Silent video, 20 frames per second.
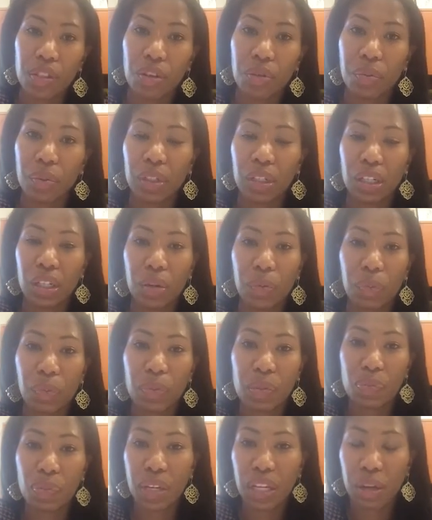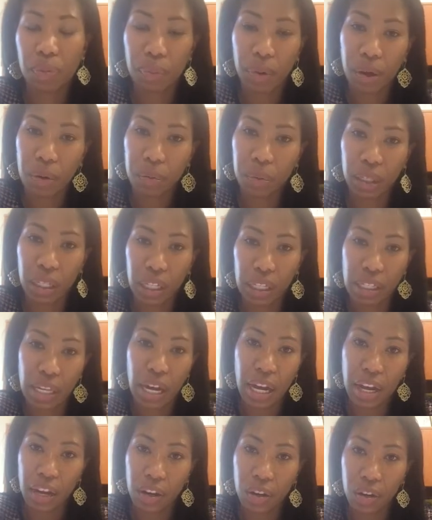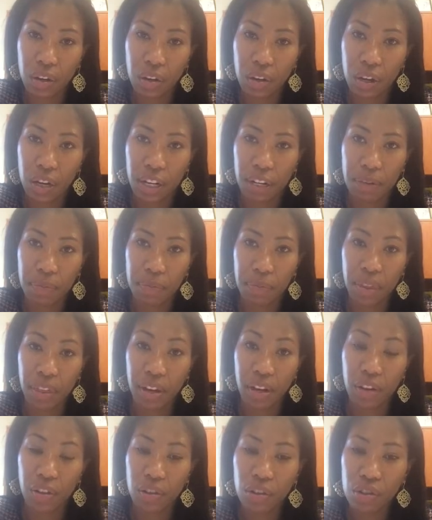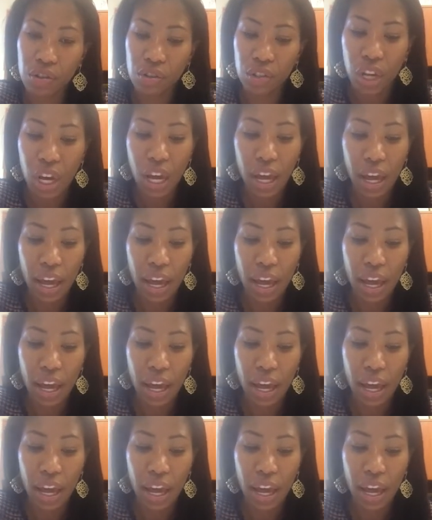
their ability to speak in public is higher than others.